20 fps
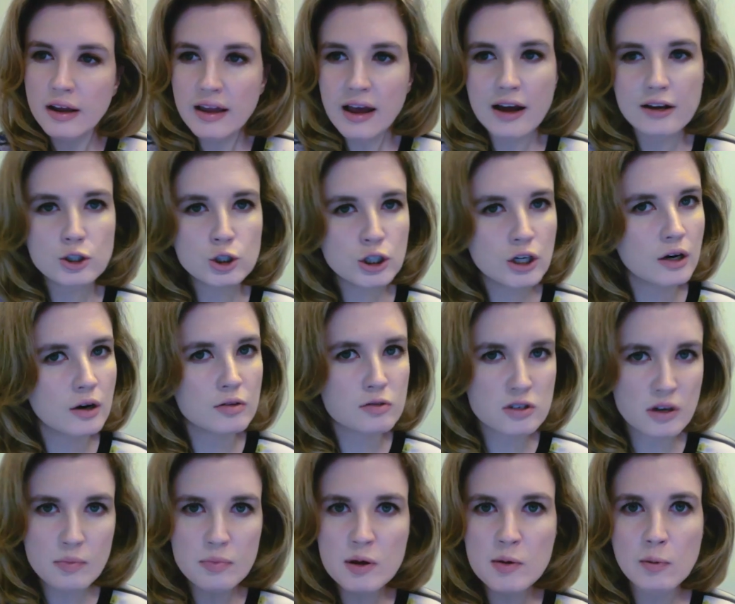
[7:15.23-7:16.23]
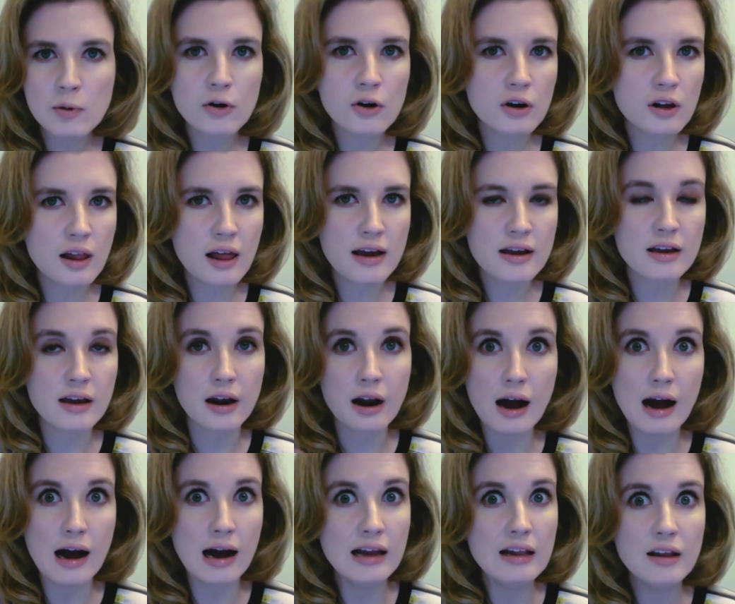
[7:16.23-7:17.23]
Yeah, sure, some people are gonna like it.
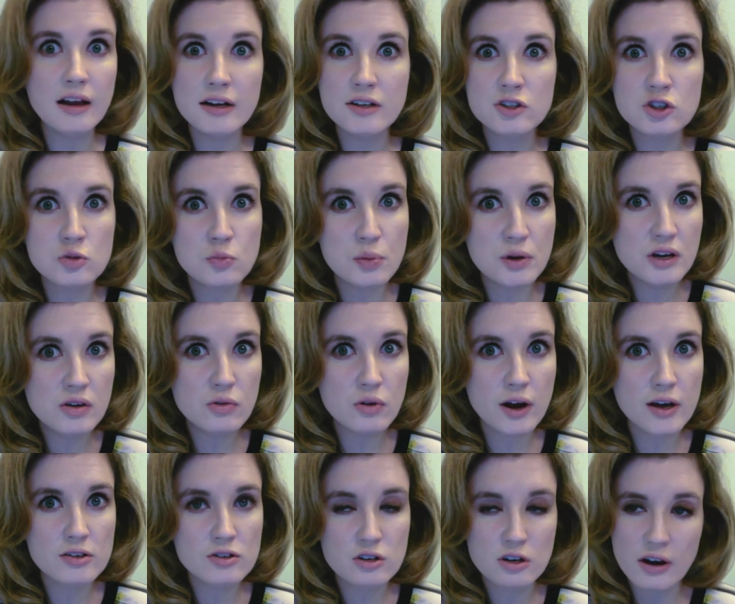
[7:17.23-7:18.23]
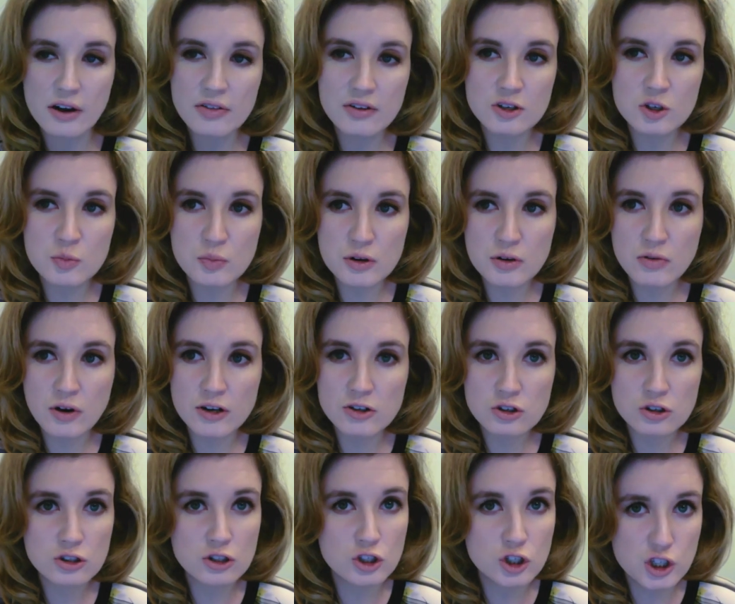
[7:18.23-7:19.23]
I liked Speed Racer. I think Speed
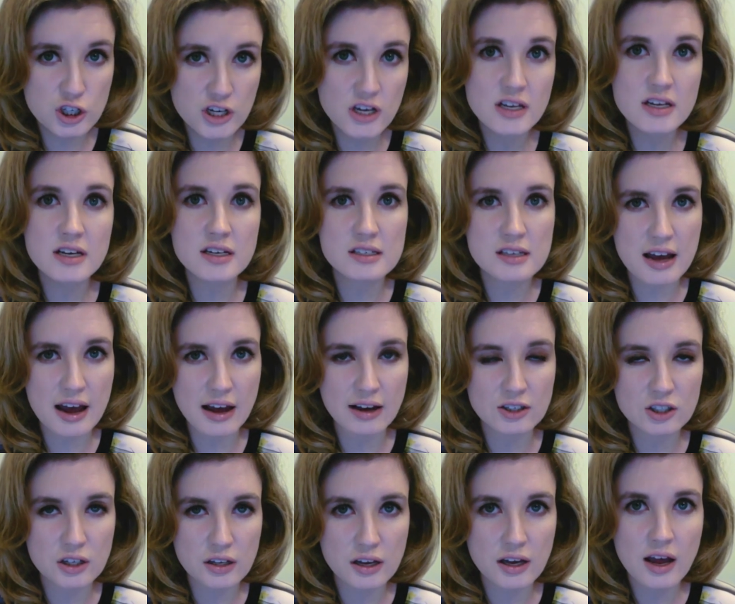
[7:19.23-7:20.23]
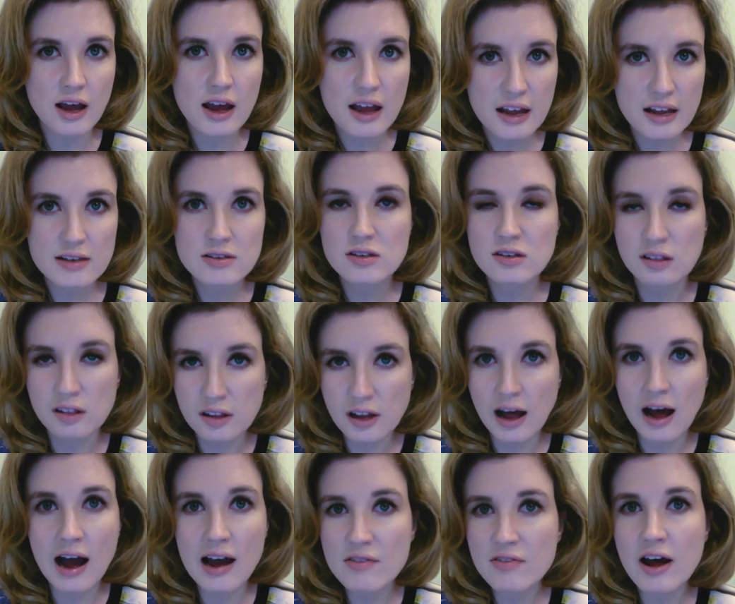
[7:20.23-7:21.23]
Racer is genius, actually. It's
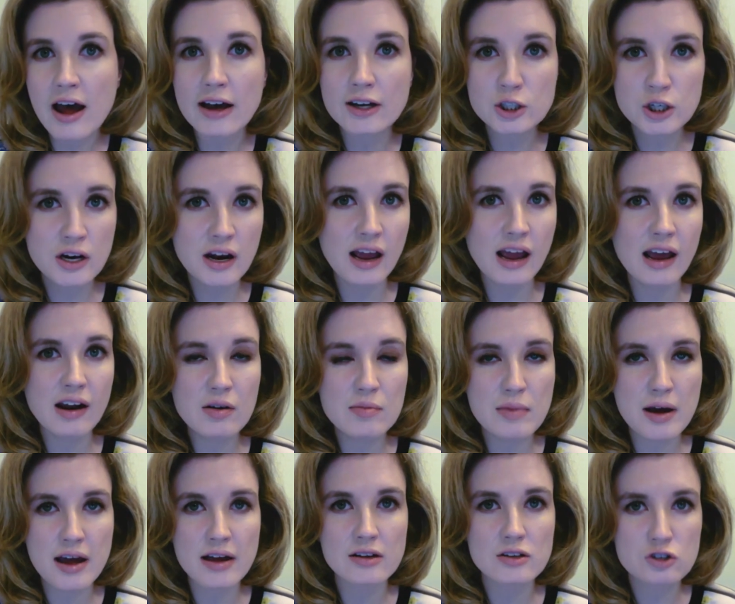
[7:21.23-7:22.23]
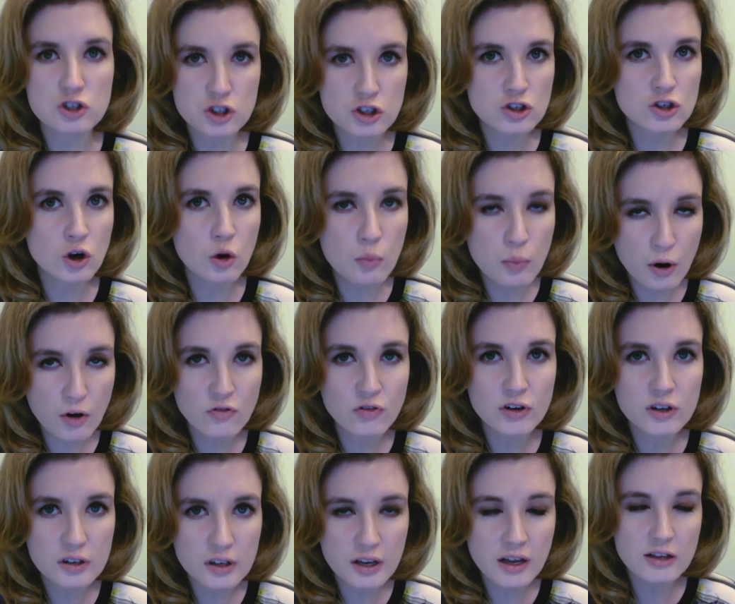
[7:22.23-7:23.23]
live-action anime. It just so
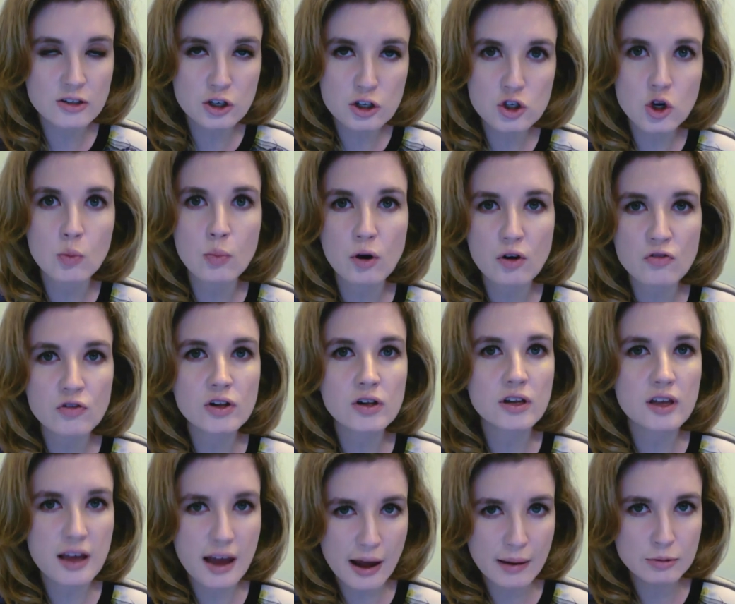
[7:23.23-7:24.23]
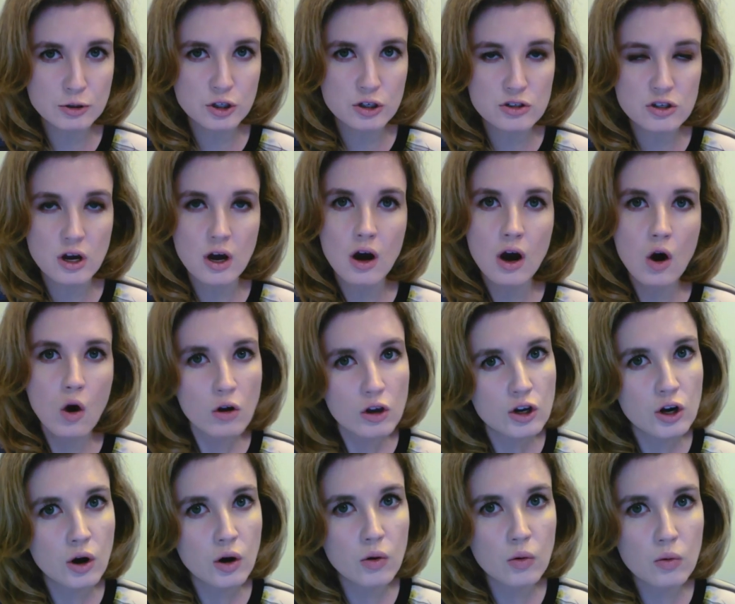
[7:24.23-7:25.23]
perfectly captures, you
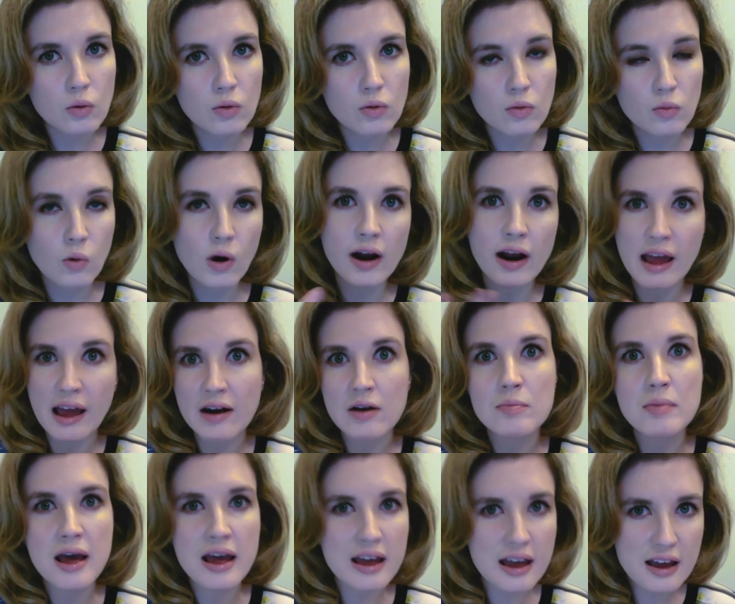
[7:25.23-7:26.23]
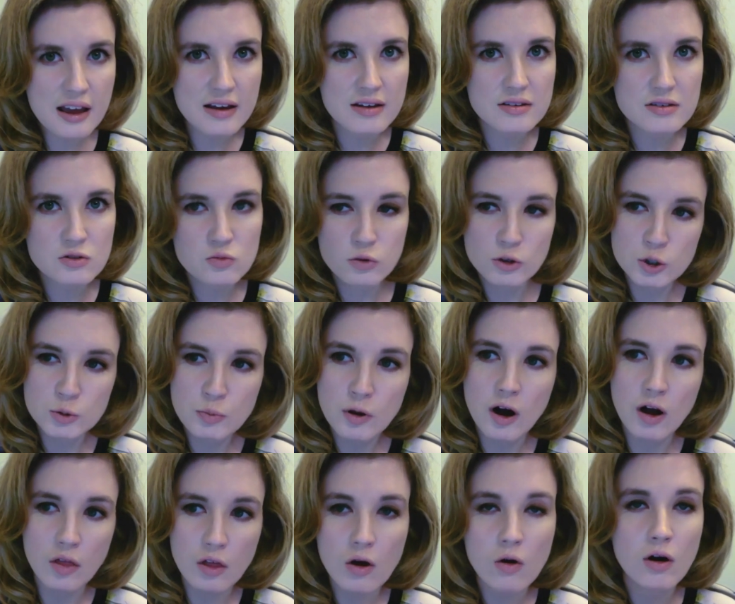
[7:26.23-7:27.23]
know, what anime is, which,
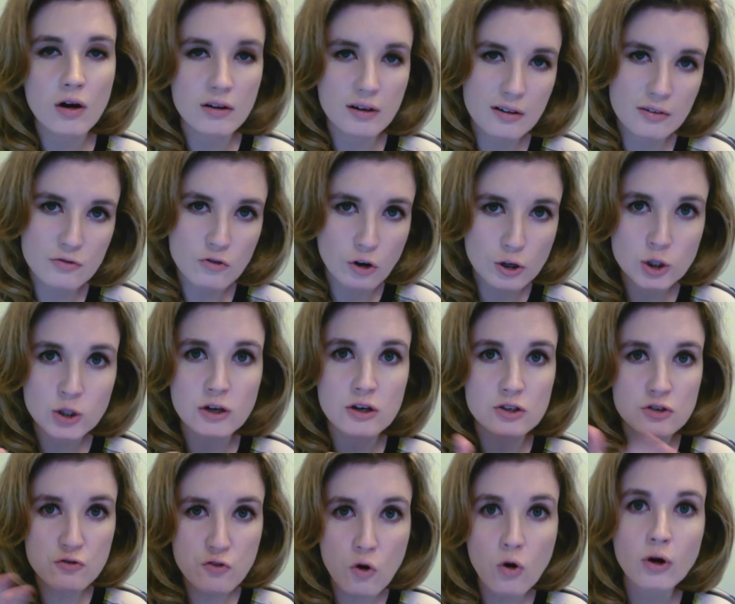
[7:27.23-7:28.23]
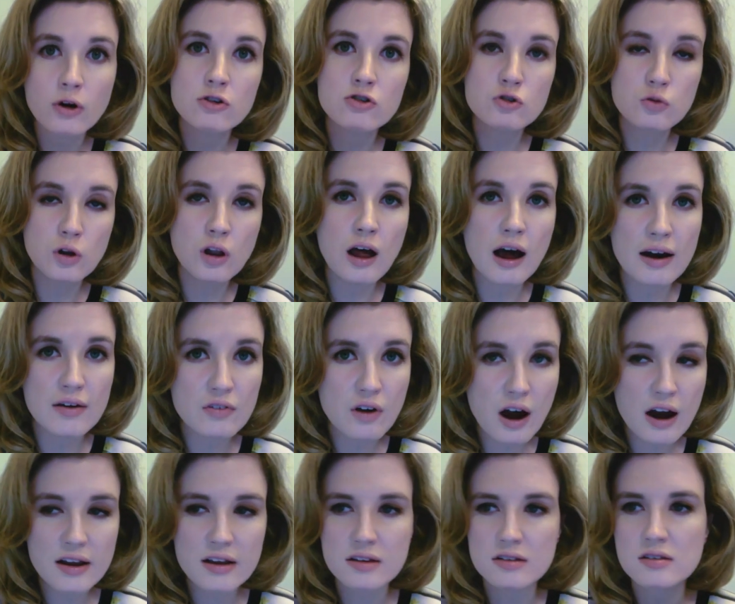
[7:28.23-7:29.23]
although unfortunately is foreign to a lot of
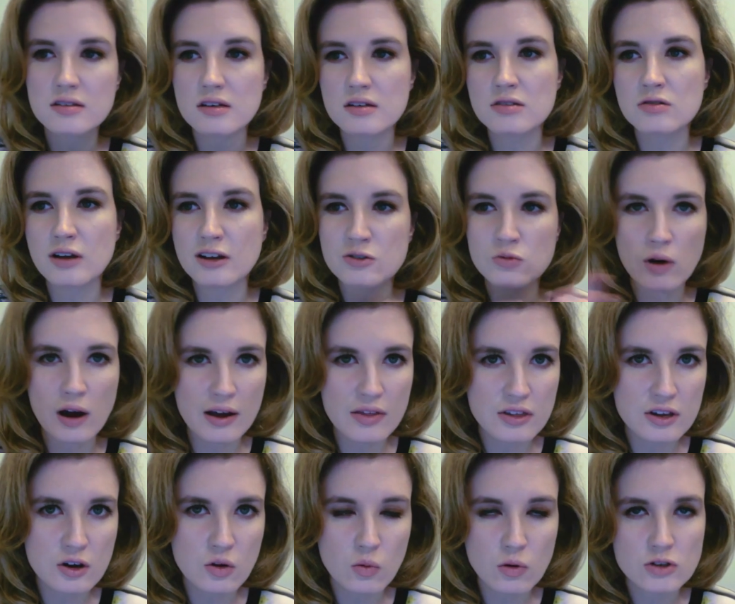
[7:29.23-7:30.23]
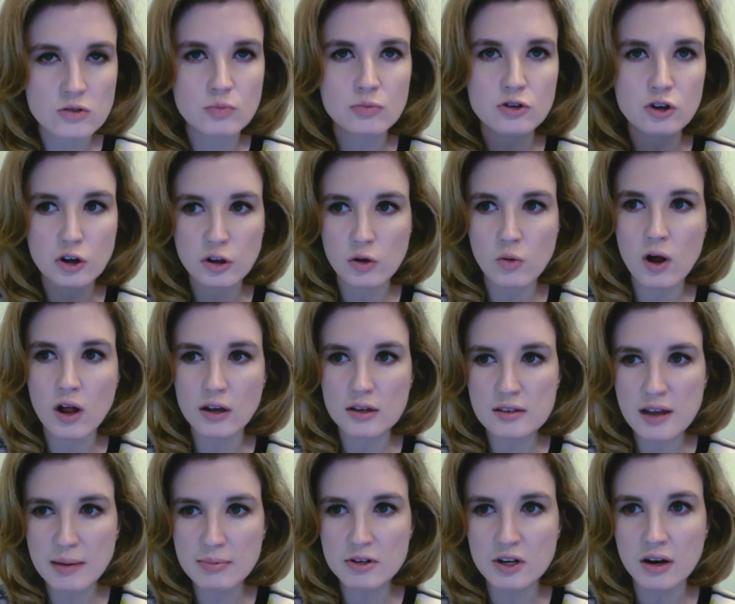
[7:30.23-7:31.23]
audiences, and that's why I think it wasn't particularly well
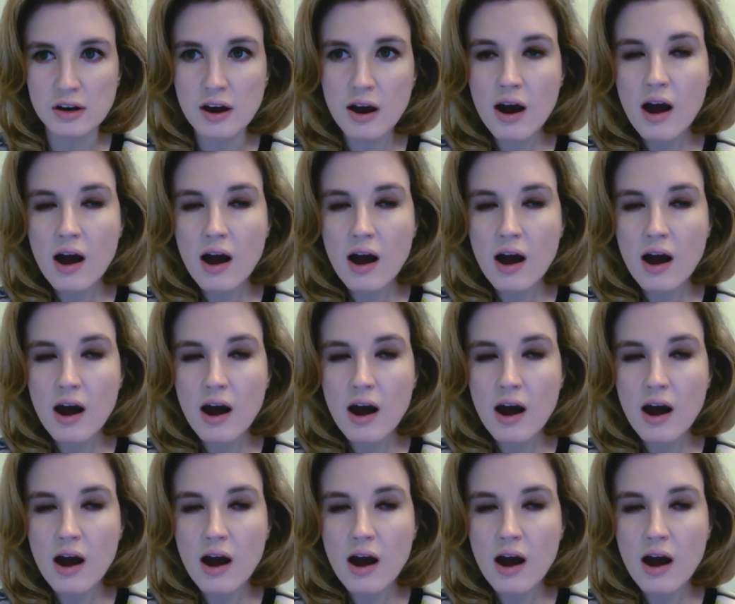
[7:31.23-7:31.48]
accepted.